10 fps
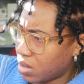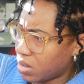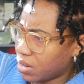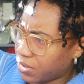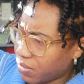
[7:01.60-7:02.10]

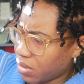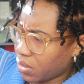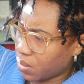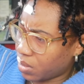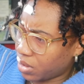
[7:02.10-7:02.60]
Let's see if the other
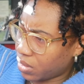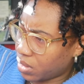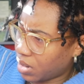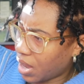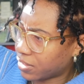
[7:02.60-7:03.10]
one.
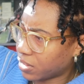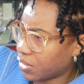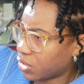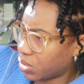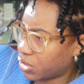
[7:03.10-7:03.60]
Yeah, it's on
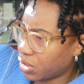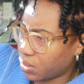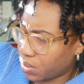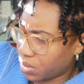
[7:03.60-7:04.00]
this one too.